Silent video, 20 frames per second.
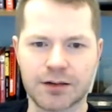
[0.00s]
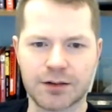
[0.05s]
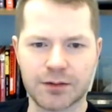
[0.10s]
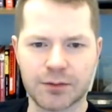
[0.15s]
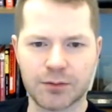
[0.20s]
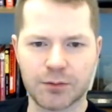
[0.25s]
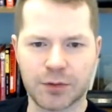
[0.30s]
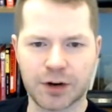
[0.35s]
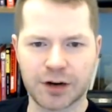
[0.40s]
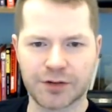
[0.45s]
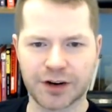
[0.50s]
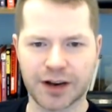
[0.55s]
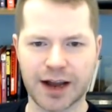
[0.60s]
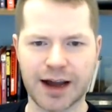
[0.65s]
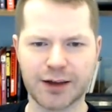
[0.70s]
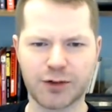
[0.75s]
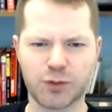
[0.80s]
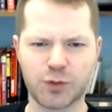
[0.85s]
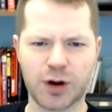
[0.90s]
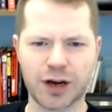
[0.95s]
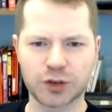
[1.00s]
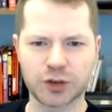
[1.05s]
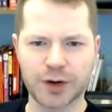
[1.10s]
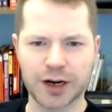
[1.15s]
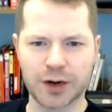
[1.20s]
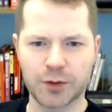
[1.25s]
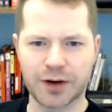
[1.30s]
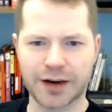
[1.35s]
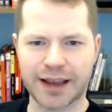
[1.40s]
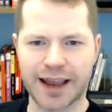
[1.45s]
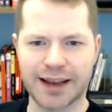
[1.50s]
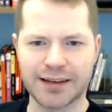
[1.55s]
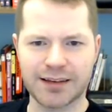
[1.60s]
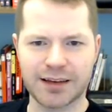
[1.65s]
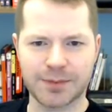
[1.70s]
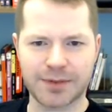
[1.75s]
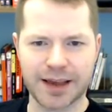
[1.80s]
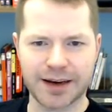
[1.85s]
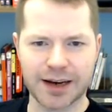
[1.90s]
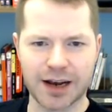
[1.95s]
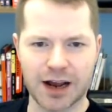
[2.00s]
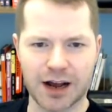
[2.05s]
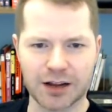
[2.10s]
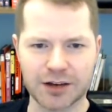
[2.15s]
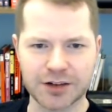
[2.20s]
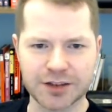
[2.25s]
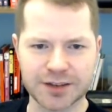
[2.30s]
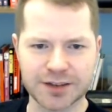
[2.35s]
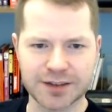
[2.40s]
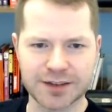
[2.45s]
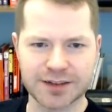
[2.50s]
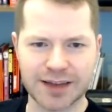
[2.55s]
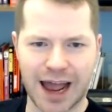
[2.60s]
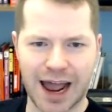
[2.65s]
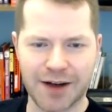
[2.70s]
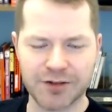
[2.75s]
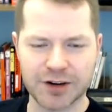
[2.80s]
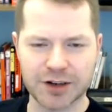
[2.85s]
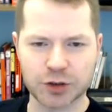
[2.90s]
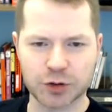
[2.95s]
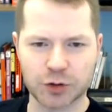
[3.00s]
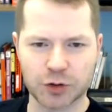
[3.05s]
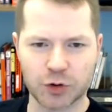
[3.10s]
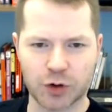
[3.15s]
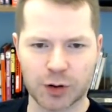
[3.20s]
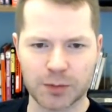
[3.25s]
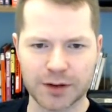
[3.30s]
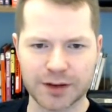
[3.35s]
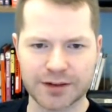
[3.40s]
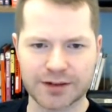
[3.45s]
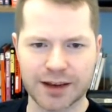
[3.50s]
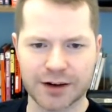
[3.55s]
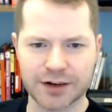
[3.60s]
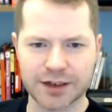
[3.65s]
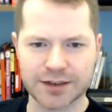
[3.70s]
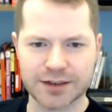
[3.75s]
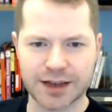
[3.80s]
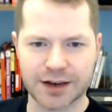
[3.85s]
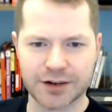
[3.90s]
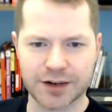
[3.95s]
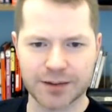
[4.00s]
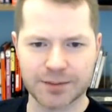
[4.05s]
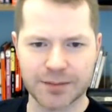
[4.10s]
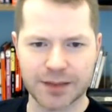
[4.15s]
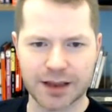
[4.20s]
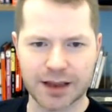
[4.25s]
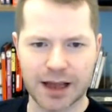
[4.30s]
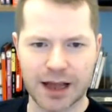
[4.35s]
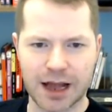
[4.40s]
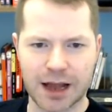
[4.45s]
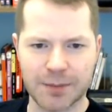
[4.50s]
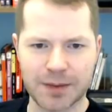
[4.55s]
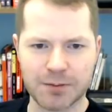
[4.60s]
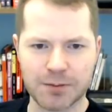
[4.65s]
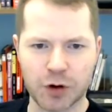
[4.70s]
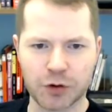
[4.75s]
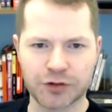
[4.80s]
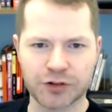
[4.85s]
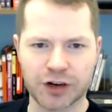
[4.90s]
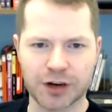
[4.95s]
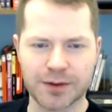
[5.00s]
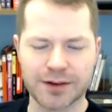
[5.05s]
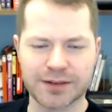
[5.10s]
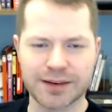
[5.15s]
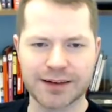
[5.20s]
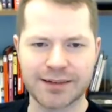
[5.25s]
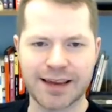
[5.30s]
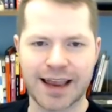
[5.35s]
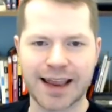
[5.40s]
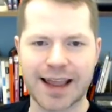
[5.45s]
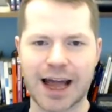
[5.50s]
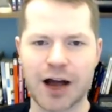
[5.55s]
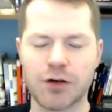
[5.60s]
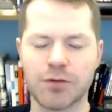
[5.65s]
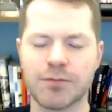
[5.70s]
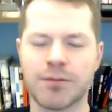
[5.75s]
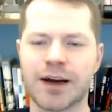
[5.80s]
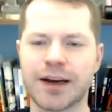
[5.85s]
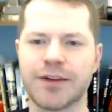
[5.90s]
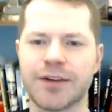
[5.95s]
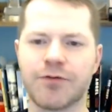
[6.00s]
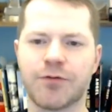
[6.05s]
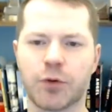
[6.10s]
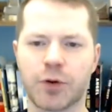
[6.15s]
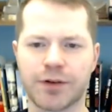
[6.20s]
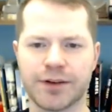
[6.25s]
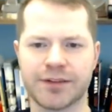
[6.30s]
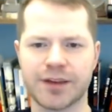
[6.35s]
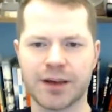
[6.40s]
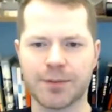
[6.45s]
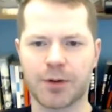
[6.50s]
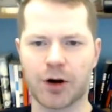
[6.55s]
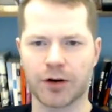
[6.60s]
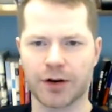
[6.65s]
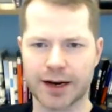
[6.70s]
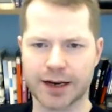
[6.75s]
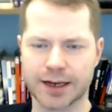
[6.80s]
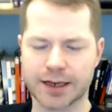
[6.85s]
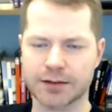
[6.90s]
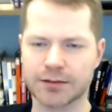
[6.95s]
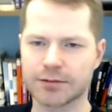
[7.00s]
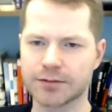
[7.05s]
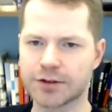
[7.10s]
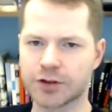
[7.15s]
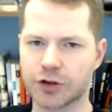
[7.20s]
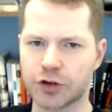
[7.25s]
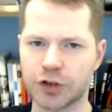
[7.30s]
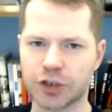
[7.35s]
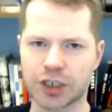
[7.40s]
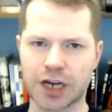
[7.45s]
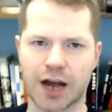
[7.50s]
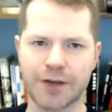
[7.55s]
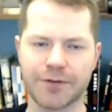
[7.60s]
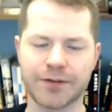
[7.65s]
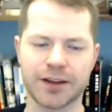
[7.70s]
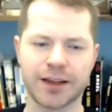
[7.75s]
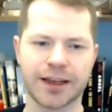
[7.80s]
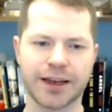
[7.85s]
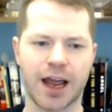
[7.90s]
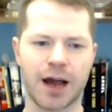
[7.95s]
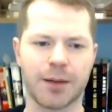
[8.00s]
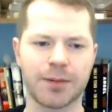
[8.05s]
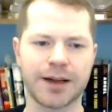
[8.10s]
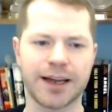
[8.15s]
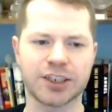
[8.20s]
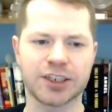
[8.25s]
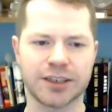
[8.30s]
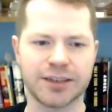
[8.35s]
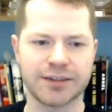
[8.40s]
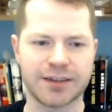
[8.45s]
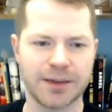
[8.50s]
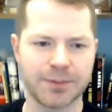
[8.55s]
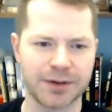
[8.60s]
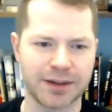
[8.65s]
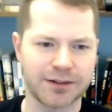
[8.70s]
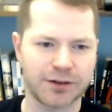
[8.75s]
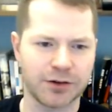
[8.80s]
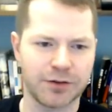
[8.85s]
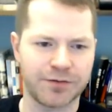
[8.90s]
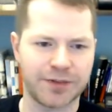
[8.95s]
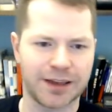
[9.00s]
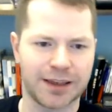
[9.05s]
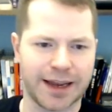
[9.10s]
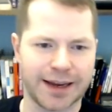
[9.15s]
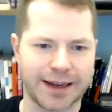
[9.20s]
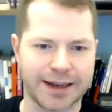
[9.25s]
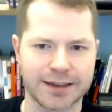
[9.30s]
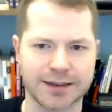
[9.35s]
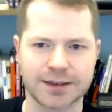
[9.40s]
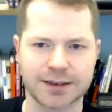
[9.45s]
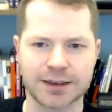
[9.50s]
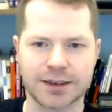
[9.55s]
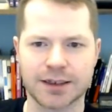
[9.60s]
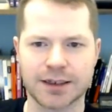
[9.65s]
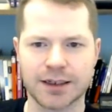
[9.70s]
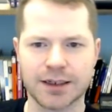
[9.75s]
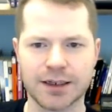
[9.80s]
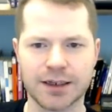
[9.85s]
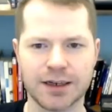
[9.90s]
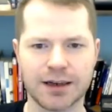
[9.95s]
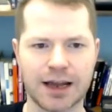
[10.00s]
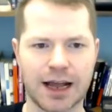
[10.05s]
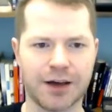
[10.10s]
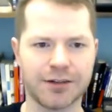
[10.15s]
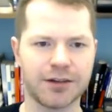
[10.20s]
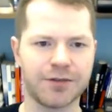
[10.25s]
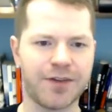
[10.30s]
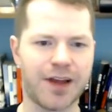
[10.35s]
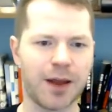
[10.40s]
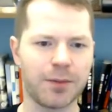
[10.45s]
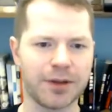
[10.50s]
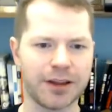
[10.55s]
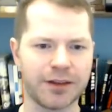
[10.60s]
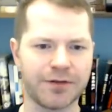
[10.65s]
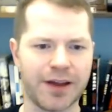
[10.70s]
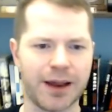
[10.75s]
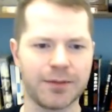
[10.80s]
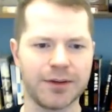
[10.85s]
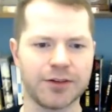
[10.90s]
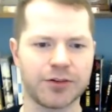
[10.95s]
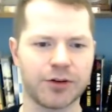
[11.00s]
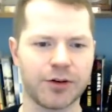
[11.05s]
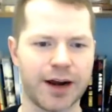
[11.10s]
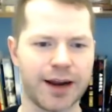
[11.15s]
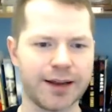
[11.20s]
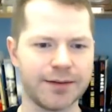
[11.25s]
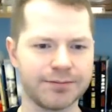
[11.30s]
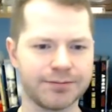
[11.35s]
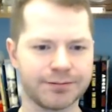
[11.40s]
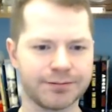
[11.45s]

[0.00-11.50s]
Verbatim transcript: One of your guys won 21K and tipped $80. Is this average or normal, etc., etc.? Um, in most tournaments, they take out money for the tip already, so you should not feel any obligation to tip unless you feel like it. How's the family? The family's great.